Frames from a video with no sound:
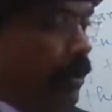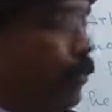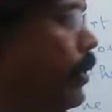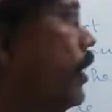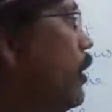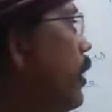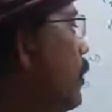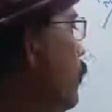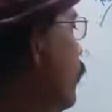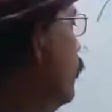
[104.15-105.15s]
and where
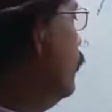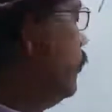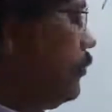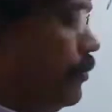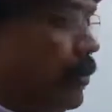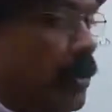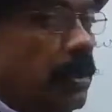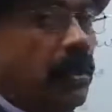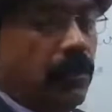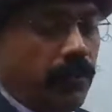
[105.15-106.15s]
it goes.
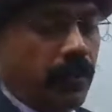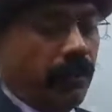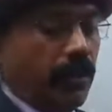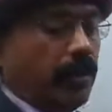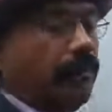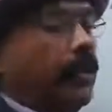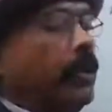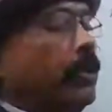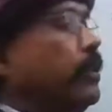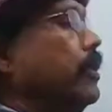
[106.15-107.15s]
Cephalic
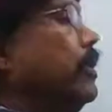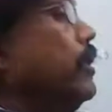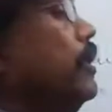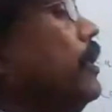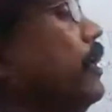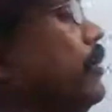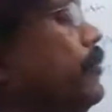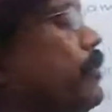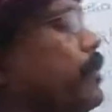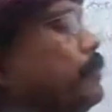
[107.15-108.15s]
vein
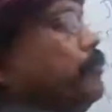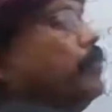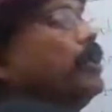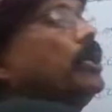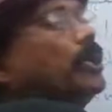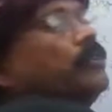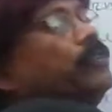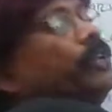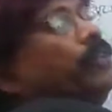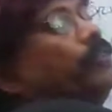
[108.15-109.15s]
is a
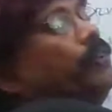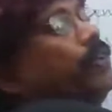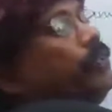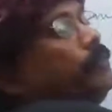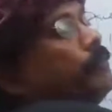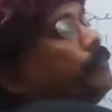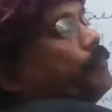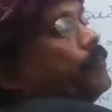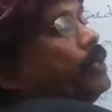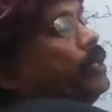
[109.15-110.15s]
preaxial vein.
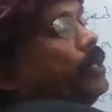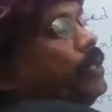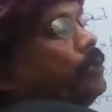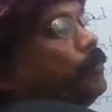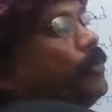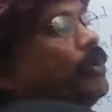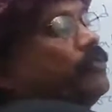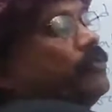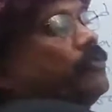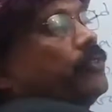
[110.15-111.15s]
It
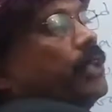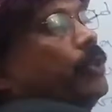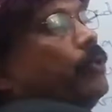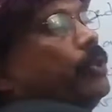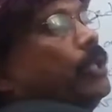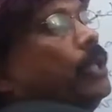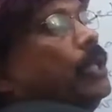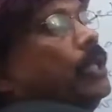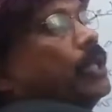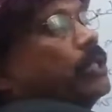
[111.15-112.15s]
passes along
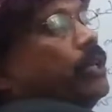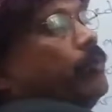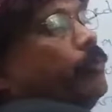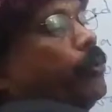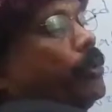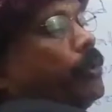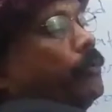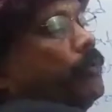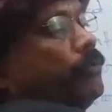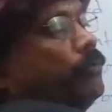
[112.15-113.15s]
the lateral border
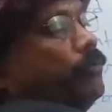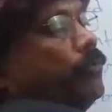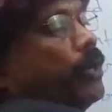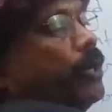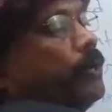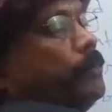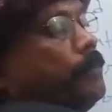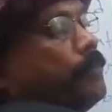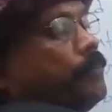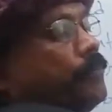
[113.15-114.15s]
of the
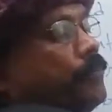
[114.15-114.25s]
forearm